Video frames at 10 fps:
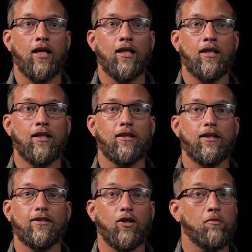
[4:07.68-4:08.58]
And
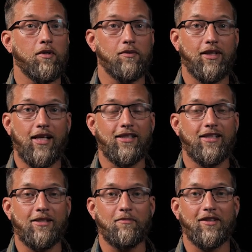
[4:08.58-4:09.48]
they told me it was an
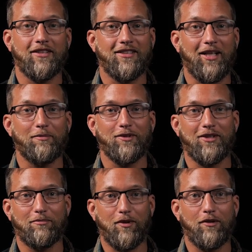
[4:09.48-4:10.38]
18-month
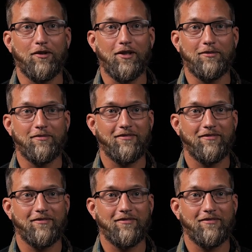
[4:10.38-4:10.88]
discipleship program.